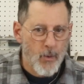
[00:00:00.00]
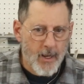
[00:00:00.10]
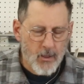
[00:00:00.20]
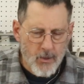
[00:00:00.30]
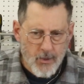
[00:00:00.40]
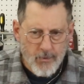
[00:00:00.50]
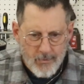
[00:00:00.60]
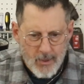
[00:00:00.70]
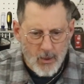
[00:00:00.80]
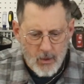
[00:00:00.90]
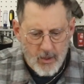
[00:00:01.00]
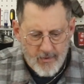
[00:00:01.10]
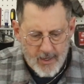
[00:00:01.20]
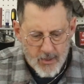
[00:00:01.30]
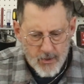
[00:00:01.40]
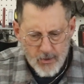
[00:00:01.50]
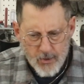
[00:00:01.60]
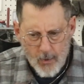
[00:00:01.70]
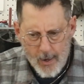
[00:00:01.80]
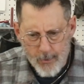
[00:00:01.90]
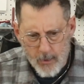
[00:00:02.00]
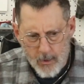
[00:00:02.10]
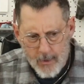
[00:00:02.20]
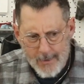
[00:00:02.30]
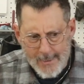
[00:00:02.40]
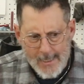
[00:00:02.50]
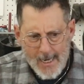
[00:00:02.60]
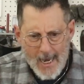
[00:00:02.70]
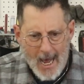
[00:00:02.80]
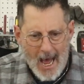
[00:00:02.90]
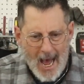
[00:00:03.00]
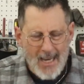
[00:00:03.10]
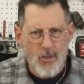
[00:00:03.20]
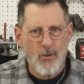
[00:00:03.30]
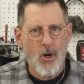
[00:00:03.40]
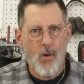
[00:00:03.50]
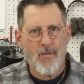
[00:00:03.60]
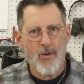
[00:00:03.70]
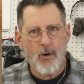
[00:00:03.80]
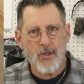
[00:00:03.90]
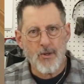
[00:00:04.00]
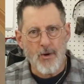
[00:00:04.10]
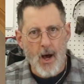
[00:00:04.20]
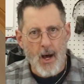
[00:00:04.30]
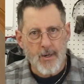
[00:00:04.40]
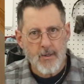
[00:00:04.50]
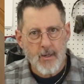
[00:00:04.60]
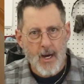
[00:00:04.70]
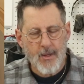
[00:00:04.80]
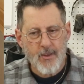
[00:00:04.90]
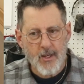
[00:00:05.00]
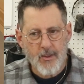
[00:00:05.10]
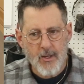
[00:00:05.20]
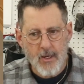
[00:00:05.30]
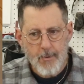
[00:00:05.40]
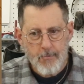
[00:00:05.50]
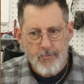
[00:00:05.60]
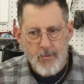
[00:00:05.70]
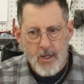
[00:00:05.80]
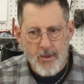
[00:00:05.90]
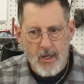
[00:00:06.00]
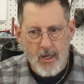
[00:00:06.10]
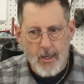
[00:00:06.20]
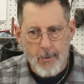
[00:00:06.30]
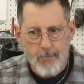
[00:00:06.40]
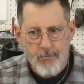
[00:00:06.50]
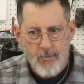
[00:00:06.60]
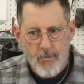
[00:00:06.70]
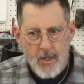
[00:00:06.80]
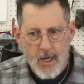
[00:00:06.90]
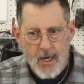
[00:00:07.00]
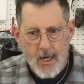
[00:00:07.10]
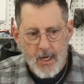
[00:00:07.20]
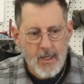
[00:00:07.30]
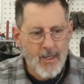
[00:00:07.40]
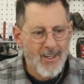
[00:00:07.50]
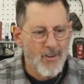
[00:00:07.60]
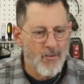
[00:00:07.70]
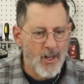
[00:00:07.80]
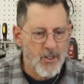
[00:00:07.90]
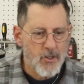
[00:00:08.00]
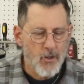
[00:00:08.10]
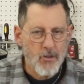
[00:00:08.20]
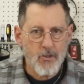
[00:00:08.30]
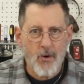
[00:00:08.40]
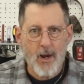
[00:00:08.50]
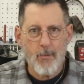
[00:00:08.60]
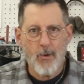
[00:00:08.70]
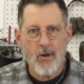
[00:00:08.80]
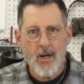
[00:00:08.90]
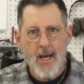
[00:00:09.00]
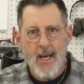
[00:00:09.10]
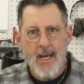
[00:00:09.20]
a regular, you know, conventional scraper? I don't know if there is or not. I think the the uh, conventional scraper